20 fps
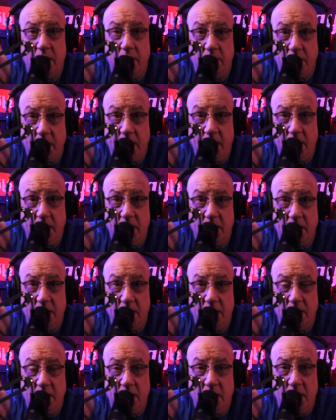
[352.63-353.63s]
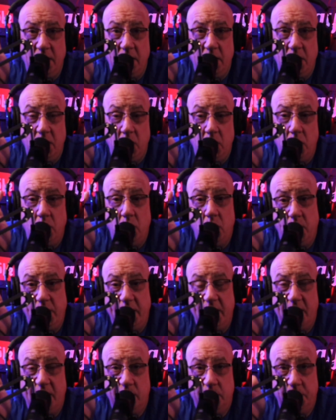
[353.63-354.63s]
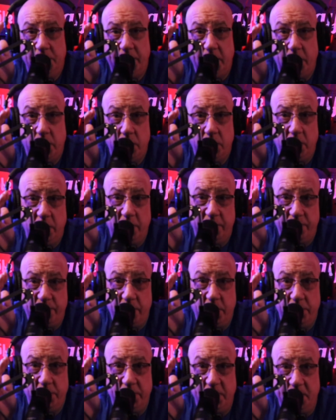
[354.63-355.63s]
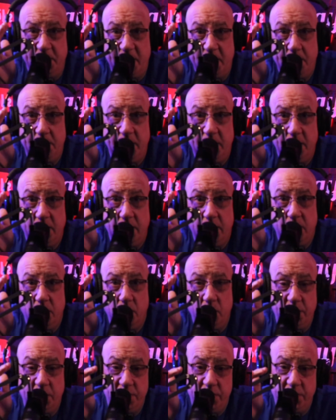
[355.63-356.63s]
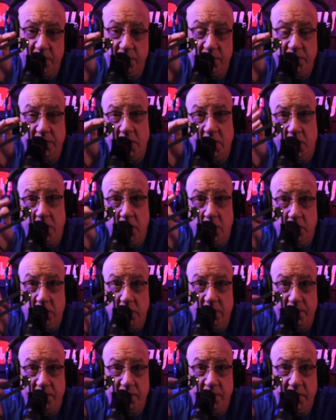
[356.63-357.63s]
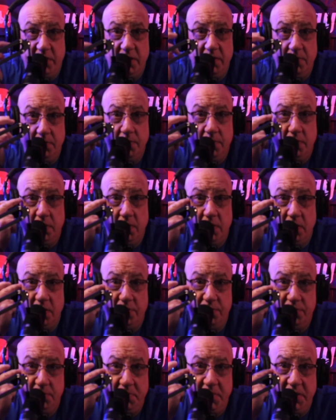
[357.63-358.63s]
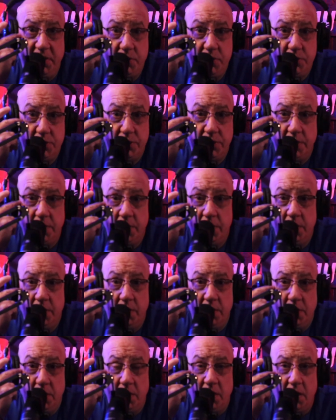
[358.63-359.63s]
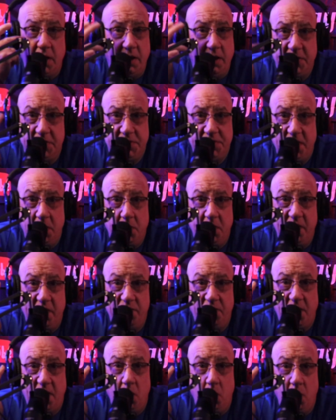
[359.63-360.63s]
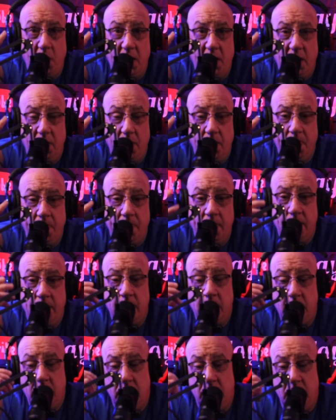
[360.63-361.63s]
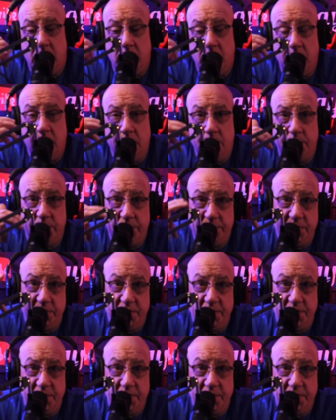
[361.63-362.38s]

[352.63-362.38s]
right? We have what they call a First Amendment, which is your freedom of speech. I can say whatever I want. But to